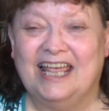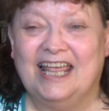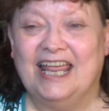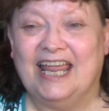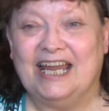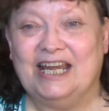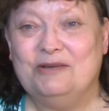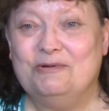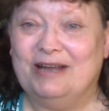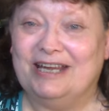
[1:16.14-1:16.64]

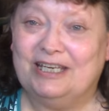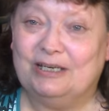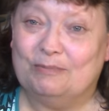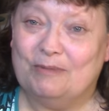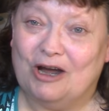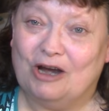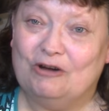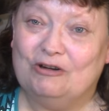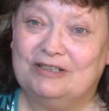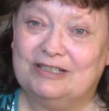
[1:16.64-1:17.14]
anyway,
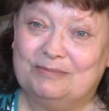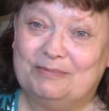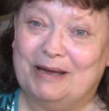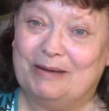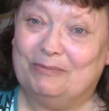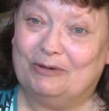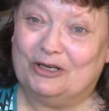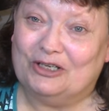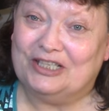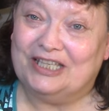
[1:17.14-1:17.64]
tomorrow is my
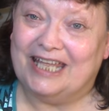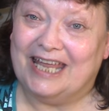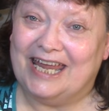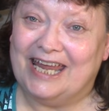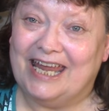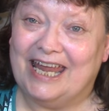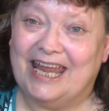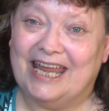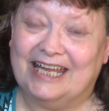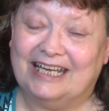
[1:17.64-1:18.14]

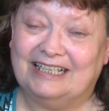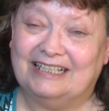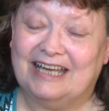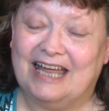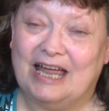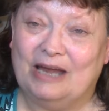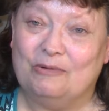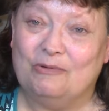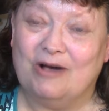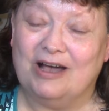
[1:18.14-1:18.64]
birthday, and
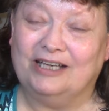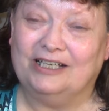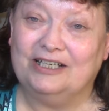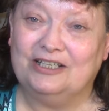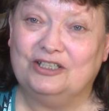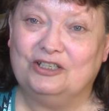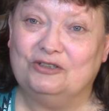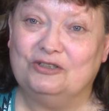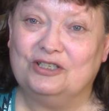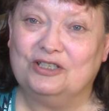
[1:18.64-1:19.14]
I
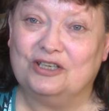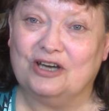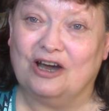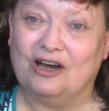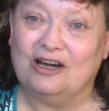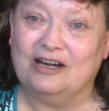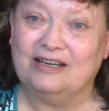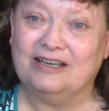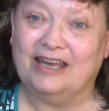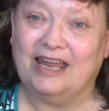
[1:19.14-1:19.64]
wanted to
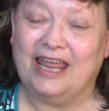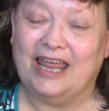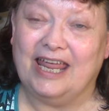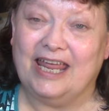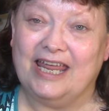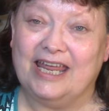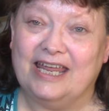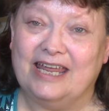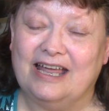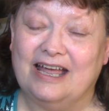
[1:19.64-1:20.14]
start
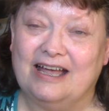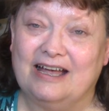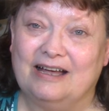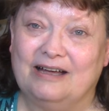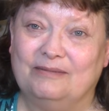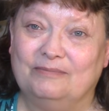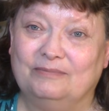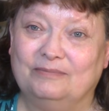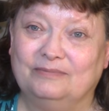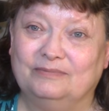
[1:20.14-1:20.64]
a
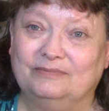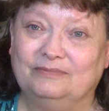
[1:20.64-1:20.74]
um,